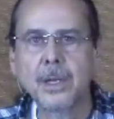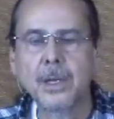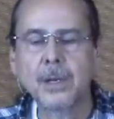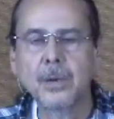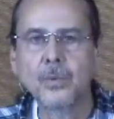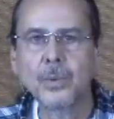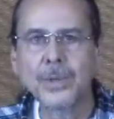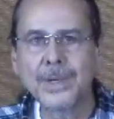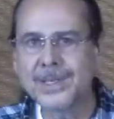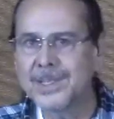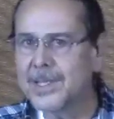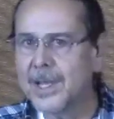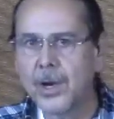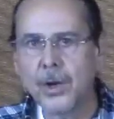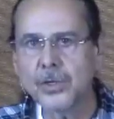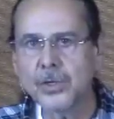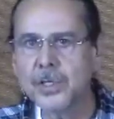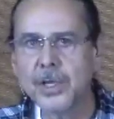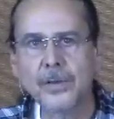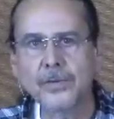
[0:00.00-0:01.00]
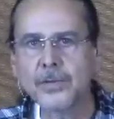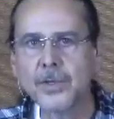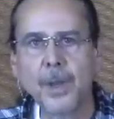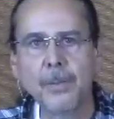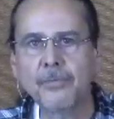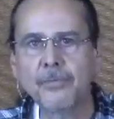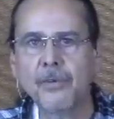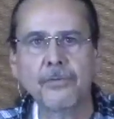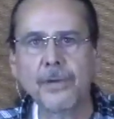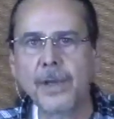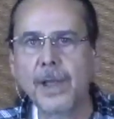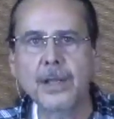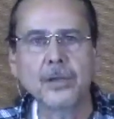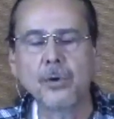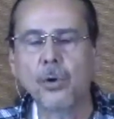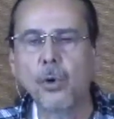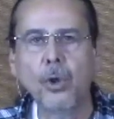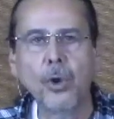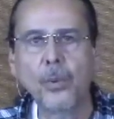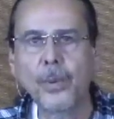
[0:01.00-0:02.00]
we set ourselves up for failure
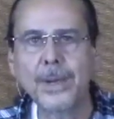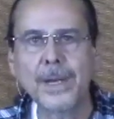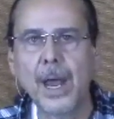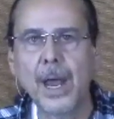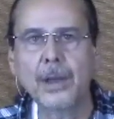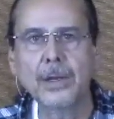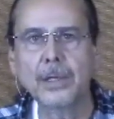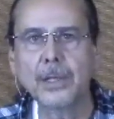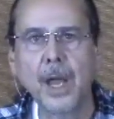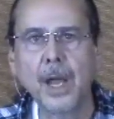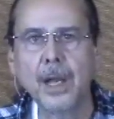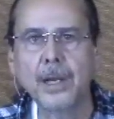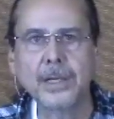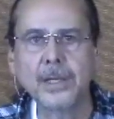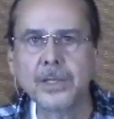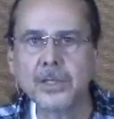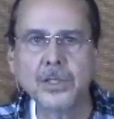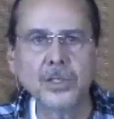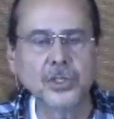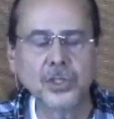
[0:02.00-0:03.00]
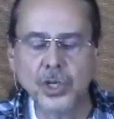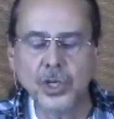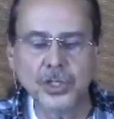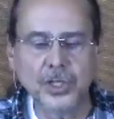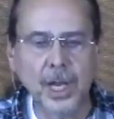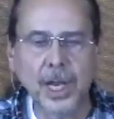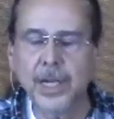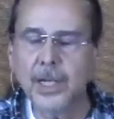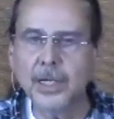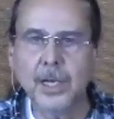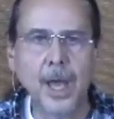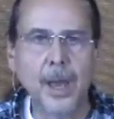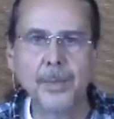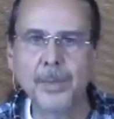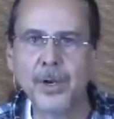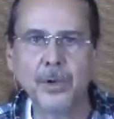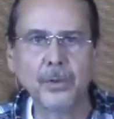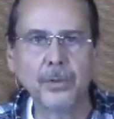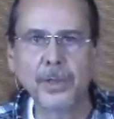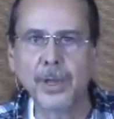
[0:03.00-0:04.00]
all the way down the line. This is just like a
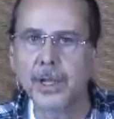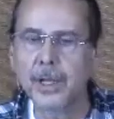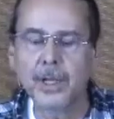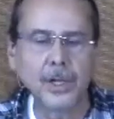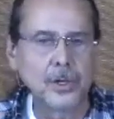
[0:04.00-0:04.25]
domino thing.